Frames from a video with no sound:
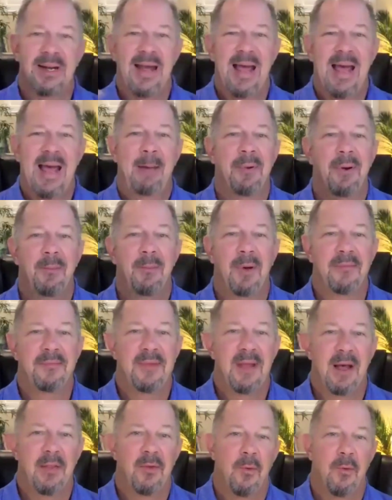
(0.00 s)
to happen a month
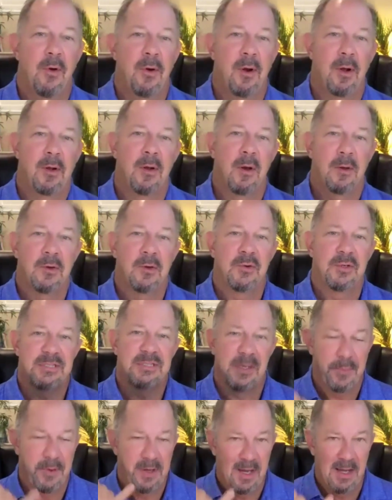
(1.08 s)
down the road. I'll call Chris
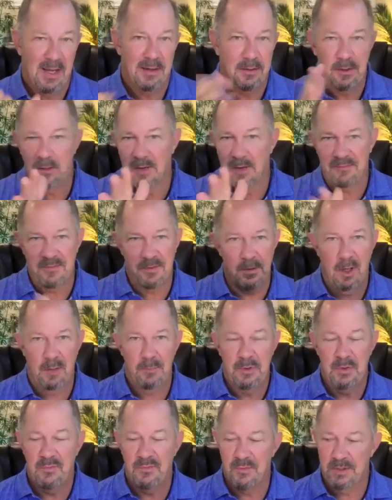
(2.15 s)
up again. You don't have to
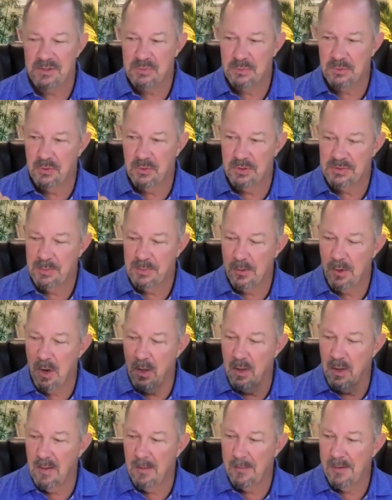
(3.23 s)
unmute for this one, Chris, but I'm
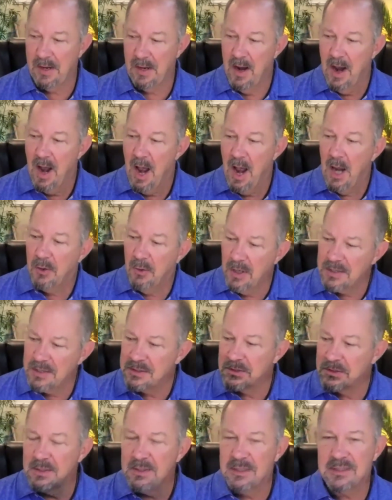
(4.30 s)
calling him up again. Chris, it's
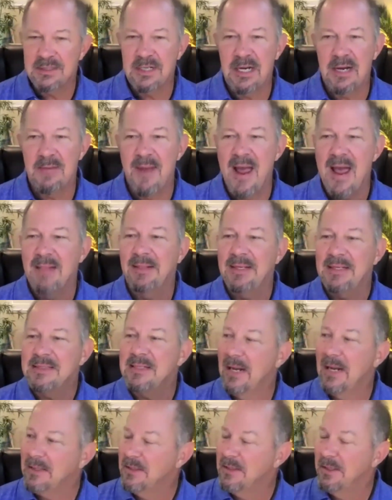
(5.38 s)
good to see you, man. Listen,
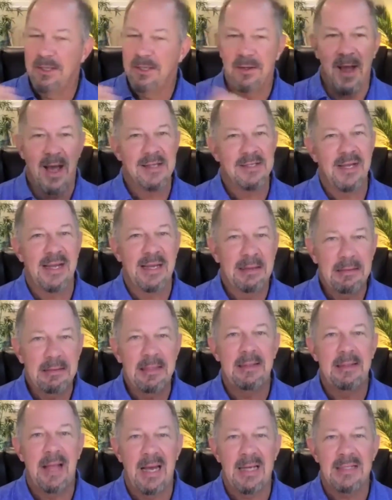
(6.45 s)
you guys, Italy
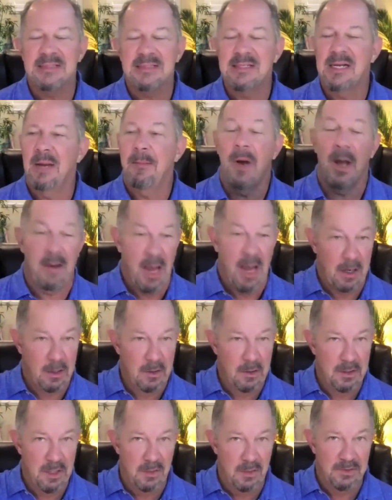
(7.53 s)
last time. I got
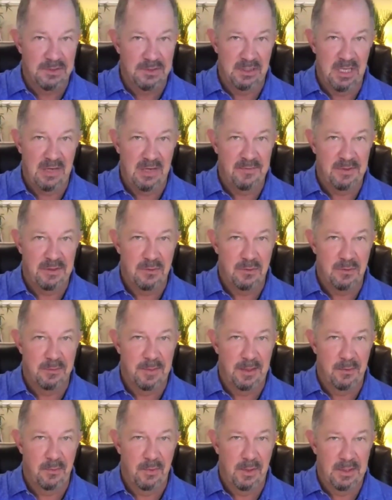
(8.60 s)
good notes in KV Core, by
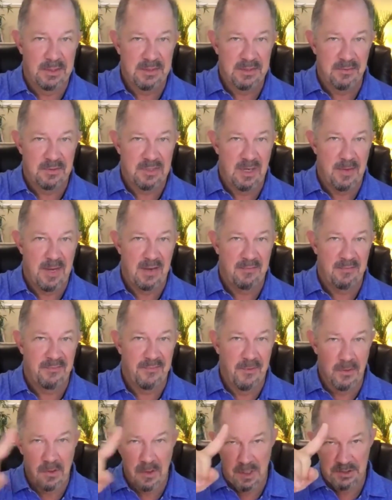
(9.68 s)
the way, because every time I have a
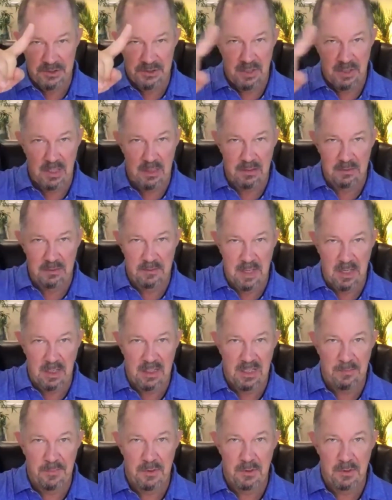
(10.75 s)
phone call, I'll show you how to do that. I
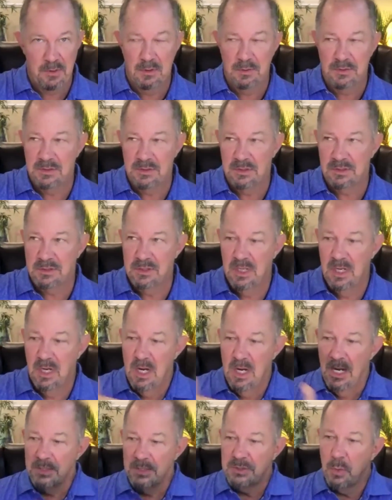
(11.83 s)
keep good notes of this.
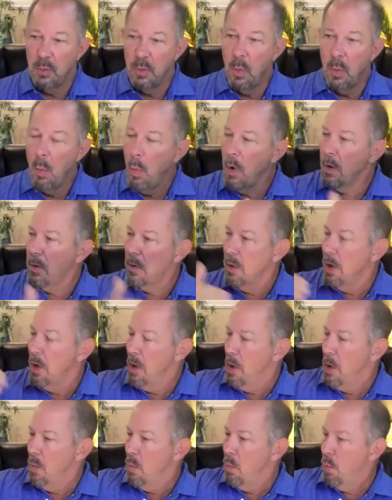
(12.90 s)
So we're
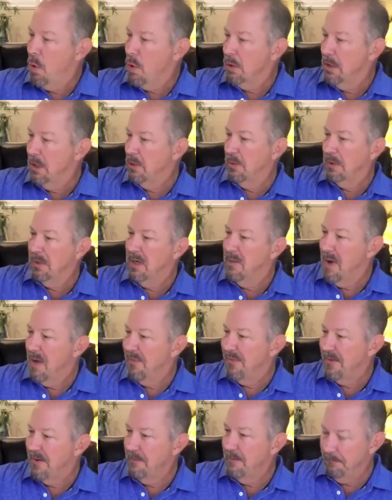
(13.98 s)
literally a month
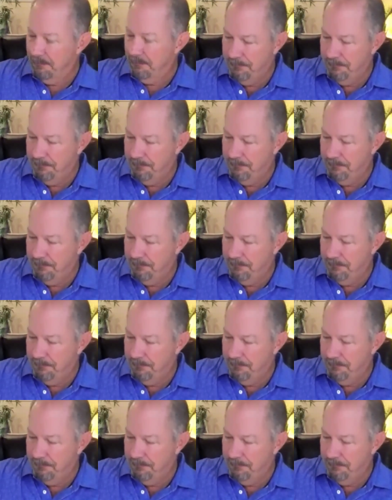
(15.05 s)
in.